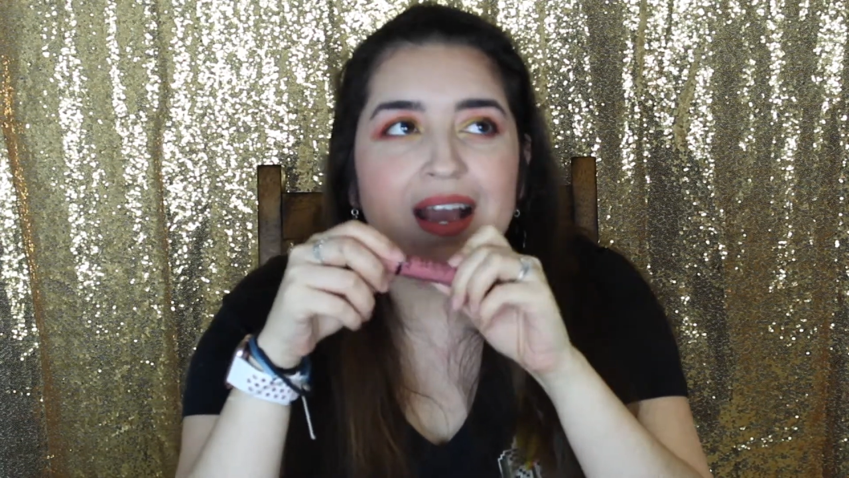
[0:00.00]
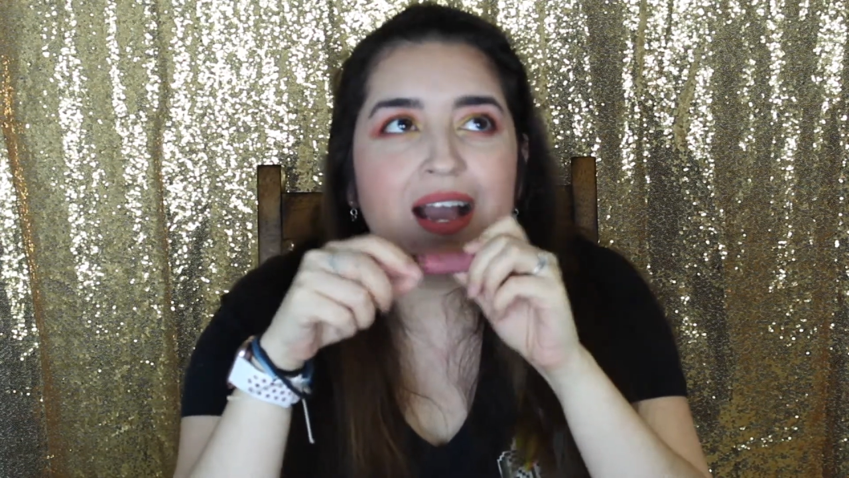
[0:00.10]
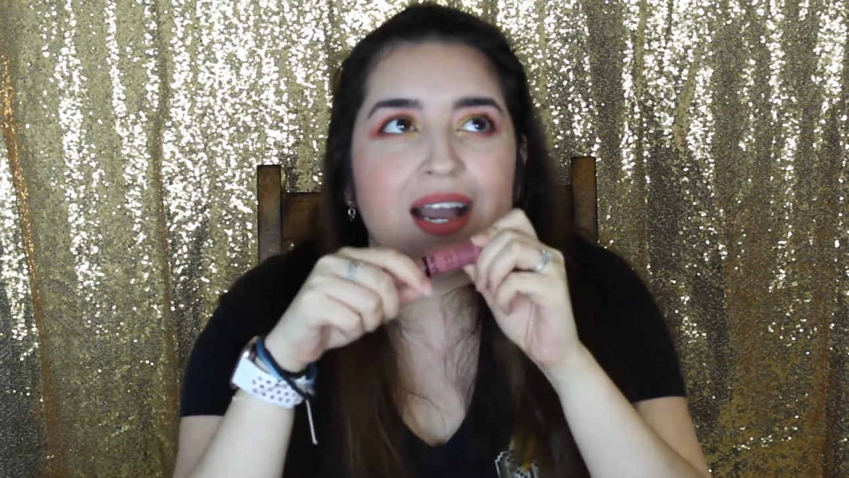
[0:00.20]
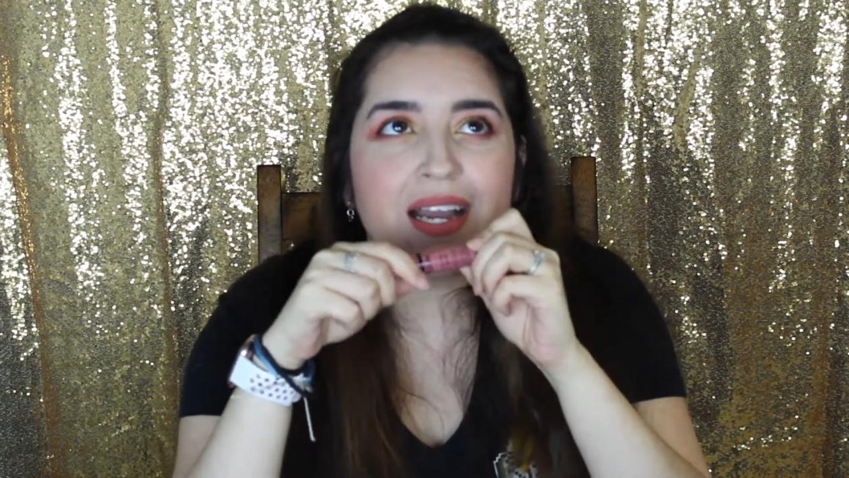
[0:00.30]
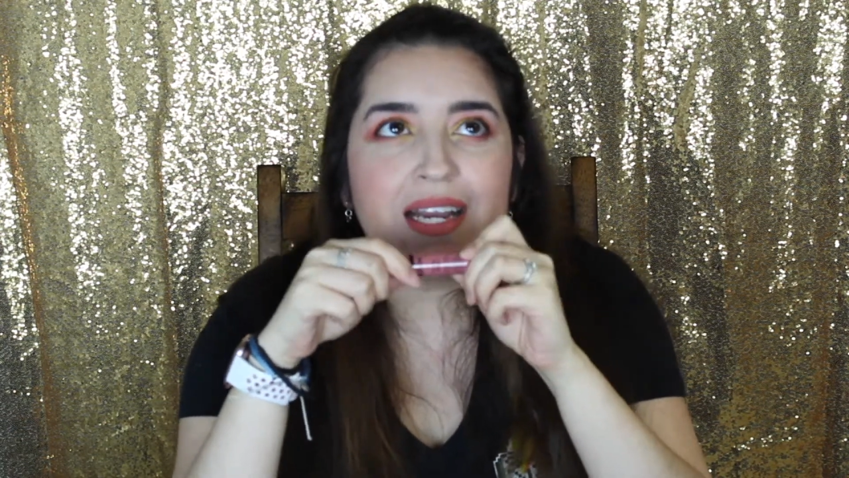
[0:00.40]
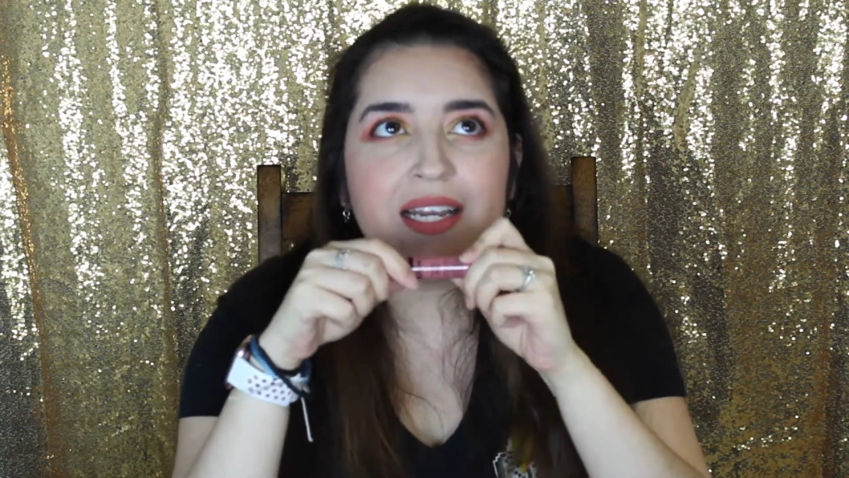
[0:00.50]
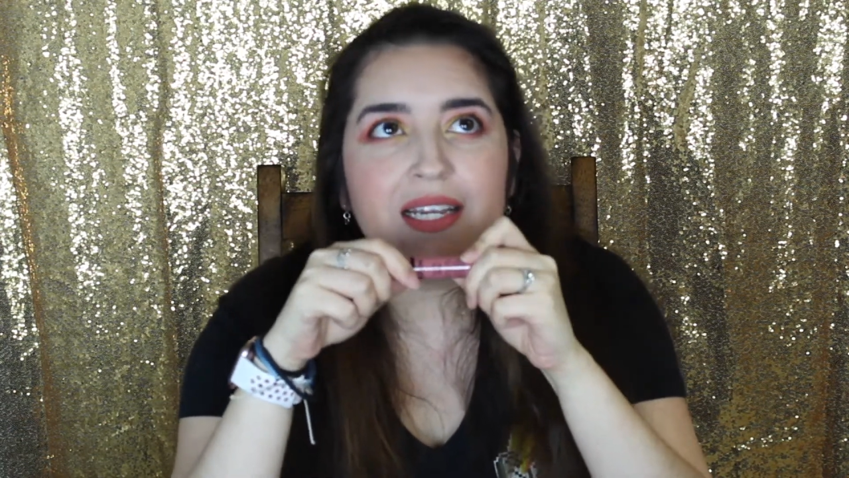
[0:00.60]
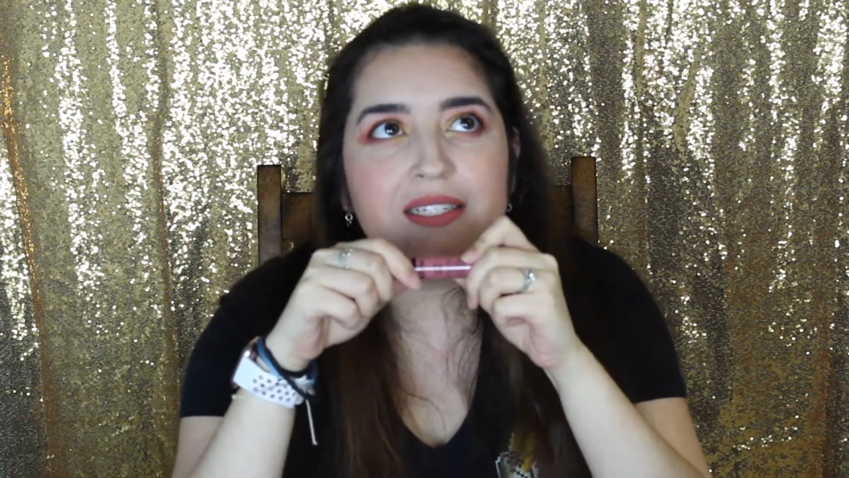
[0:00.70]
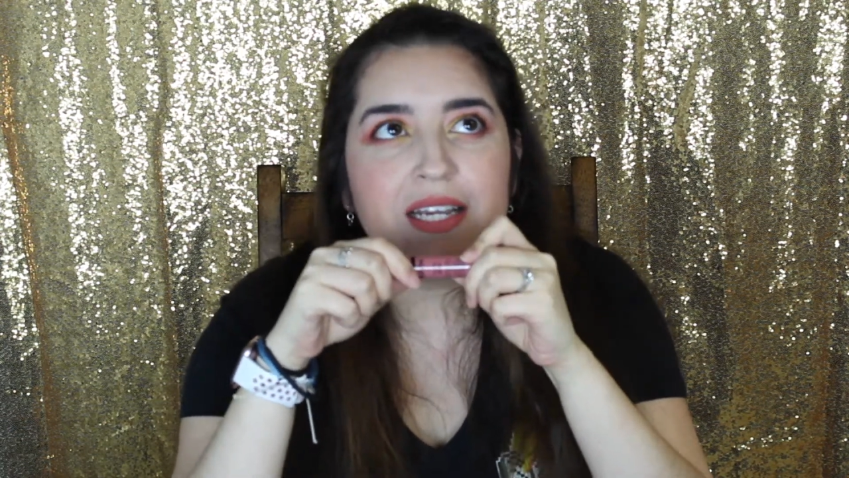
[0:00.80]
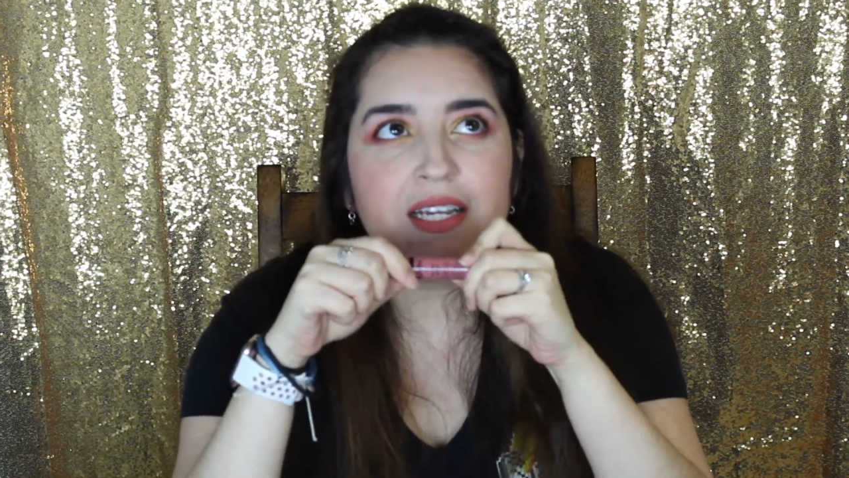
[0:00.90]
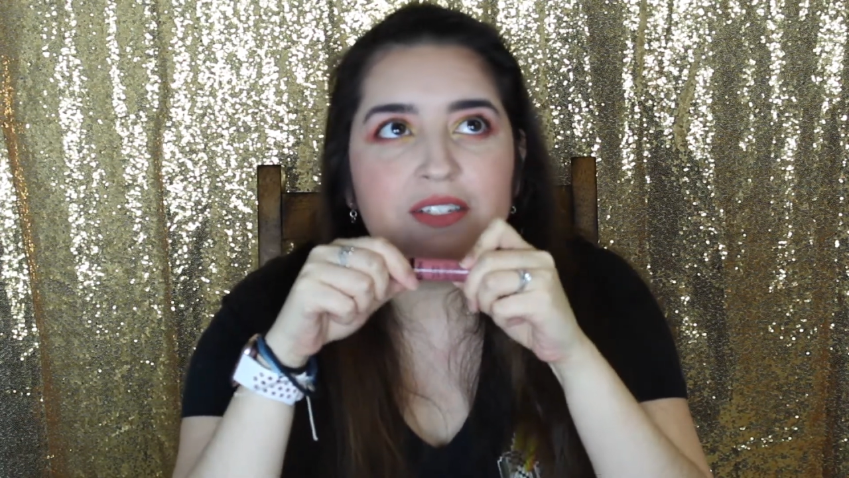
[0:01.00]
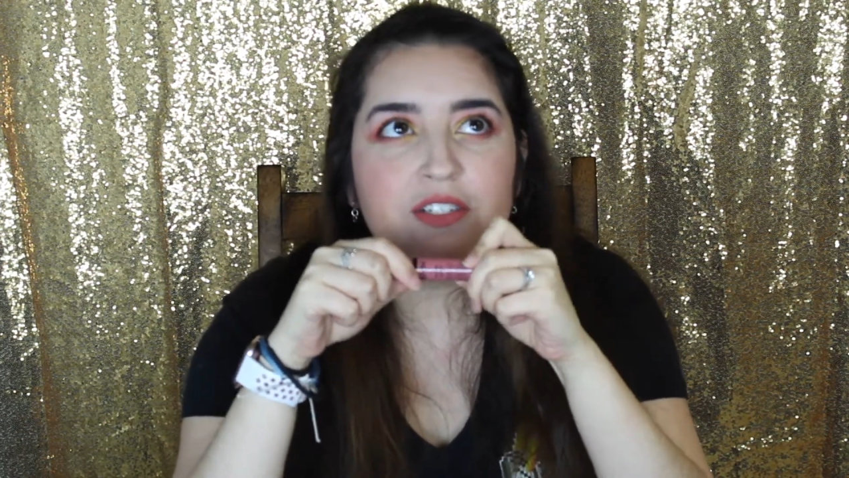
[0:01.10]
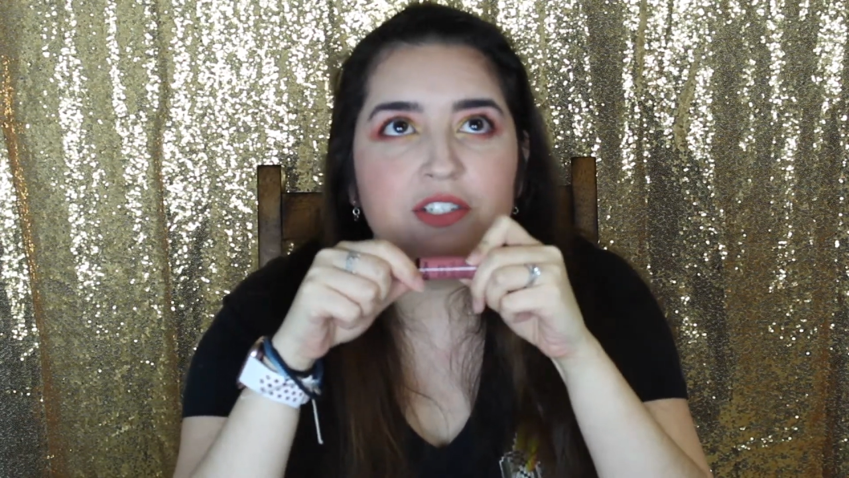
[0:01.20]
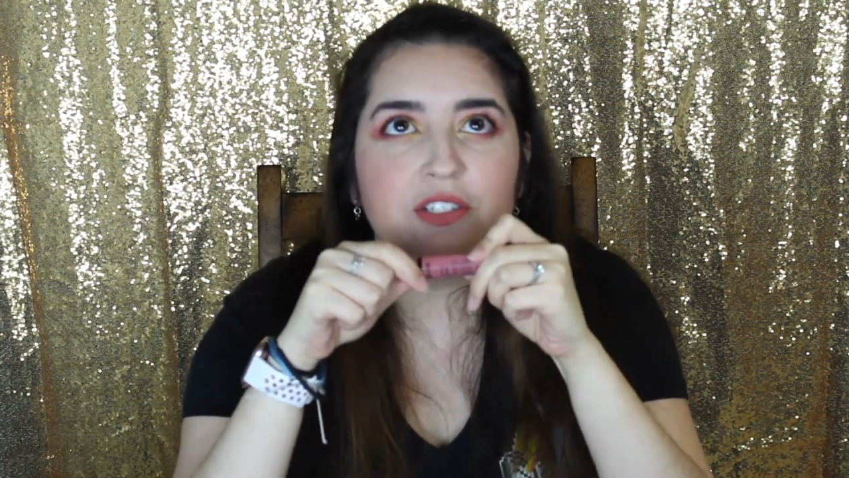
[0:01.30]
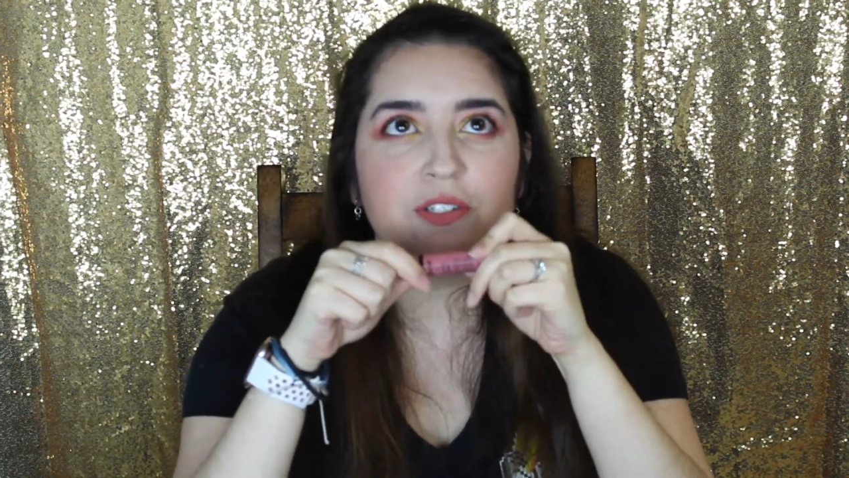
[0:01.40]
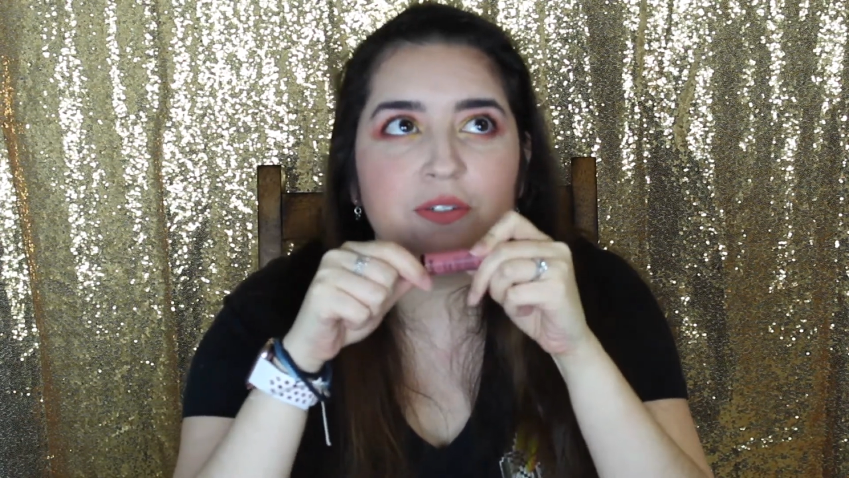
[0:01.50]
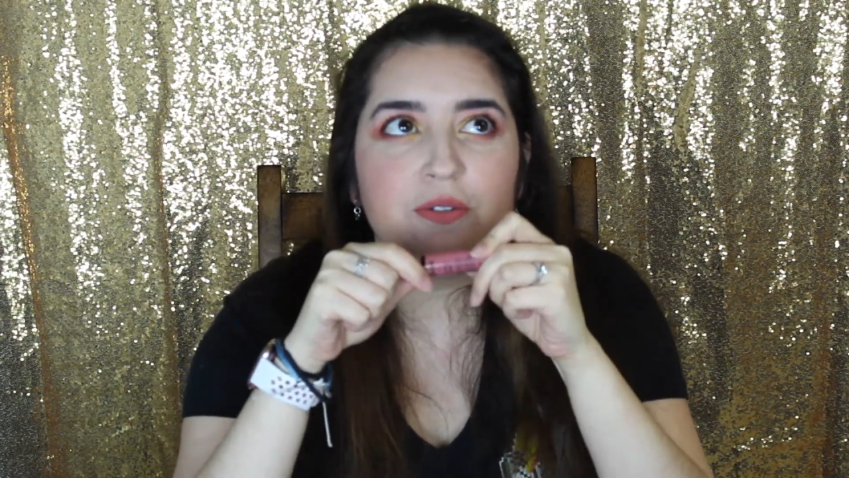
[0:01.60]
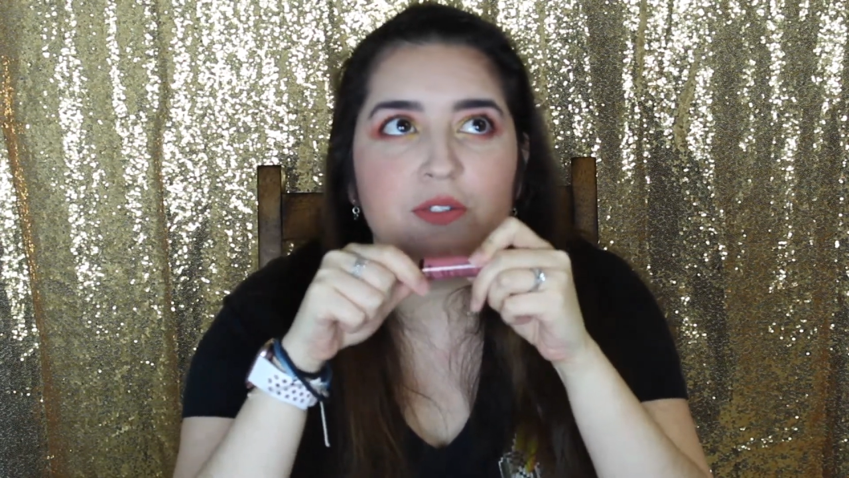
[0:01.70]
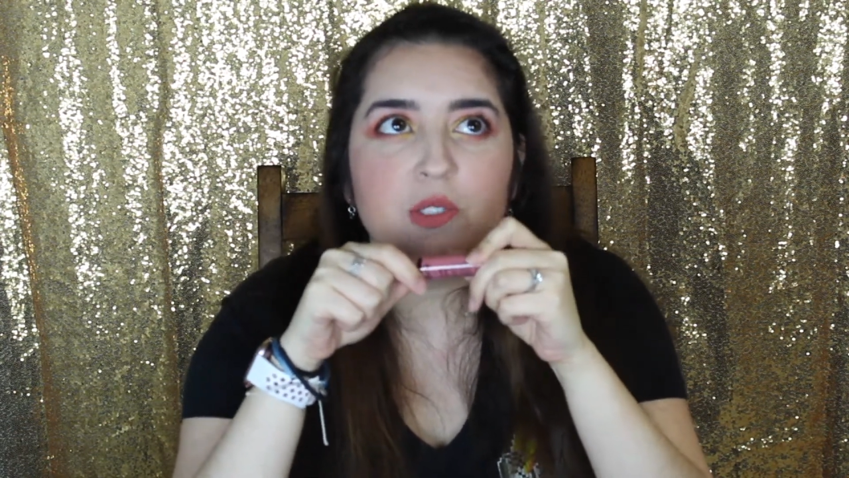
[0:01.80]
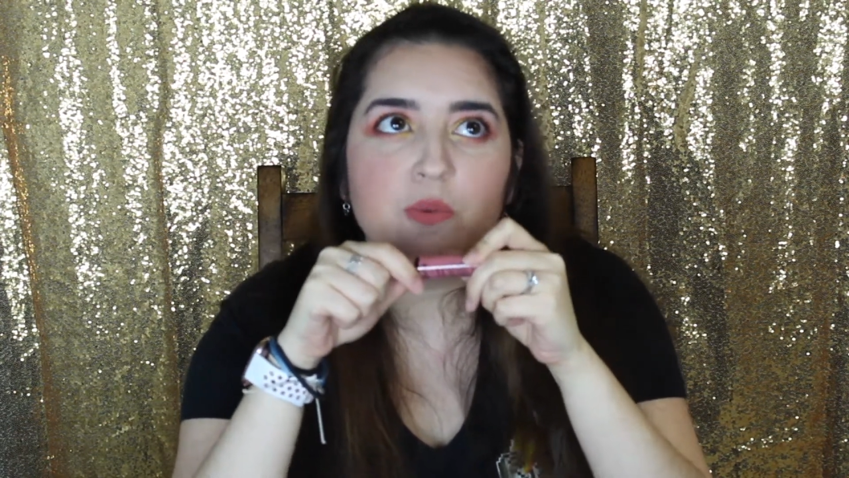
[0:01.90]
I tend
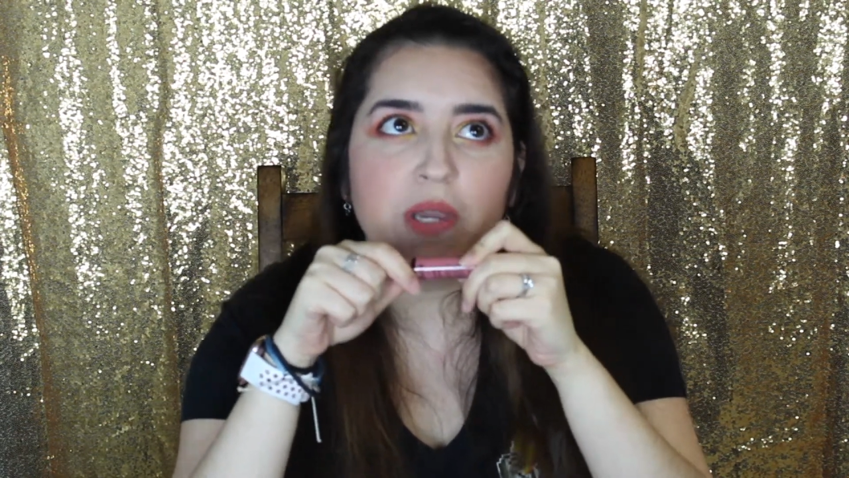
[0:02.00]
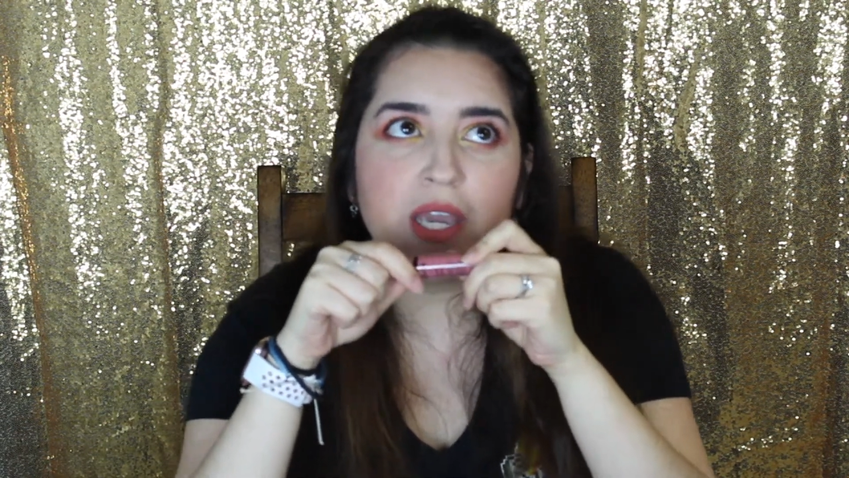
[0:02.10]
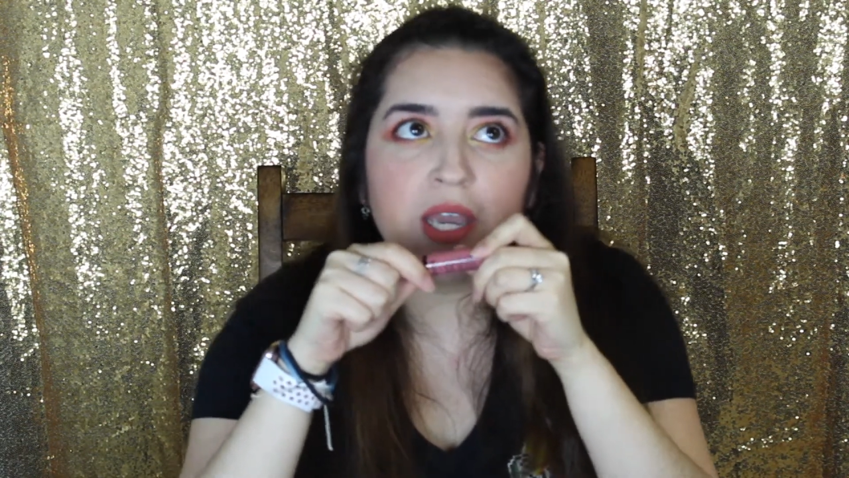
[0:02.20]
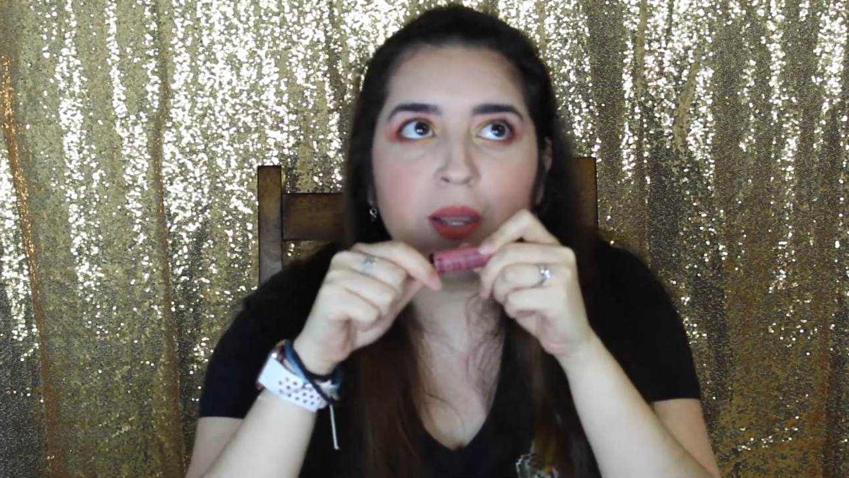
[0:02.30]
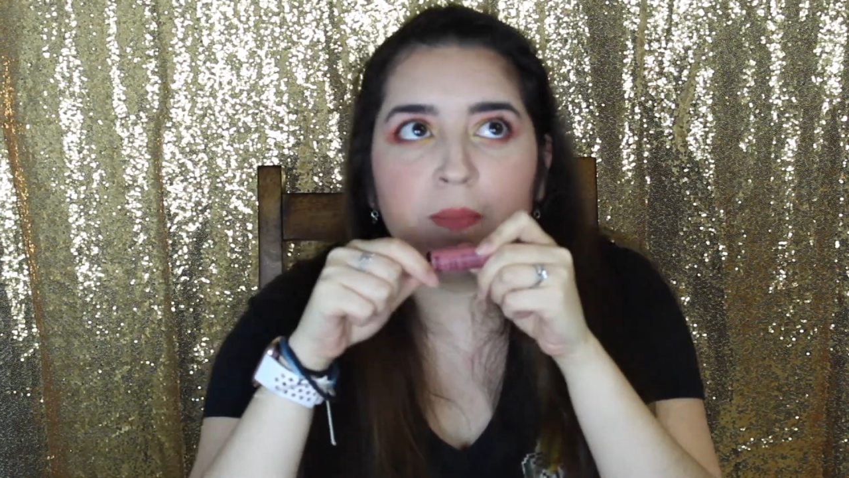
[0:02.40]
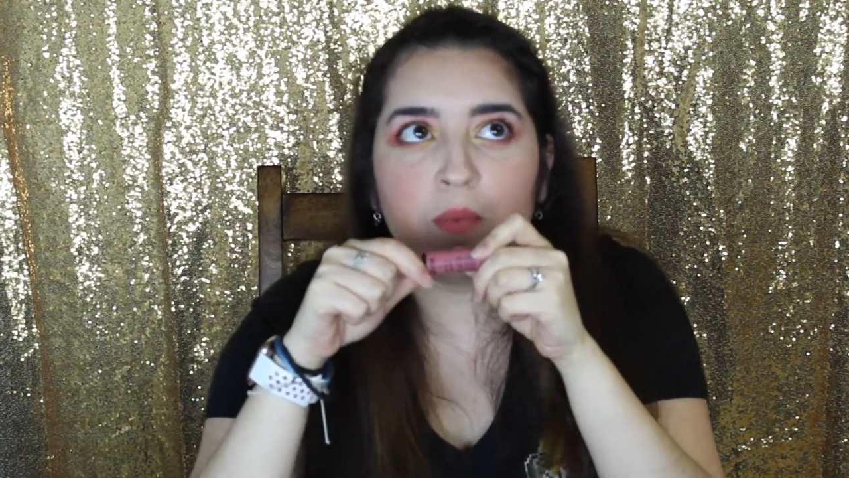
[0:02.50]
to sway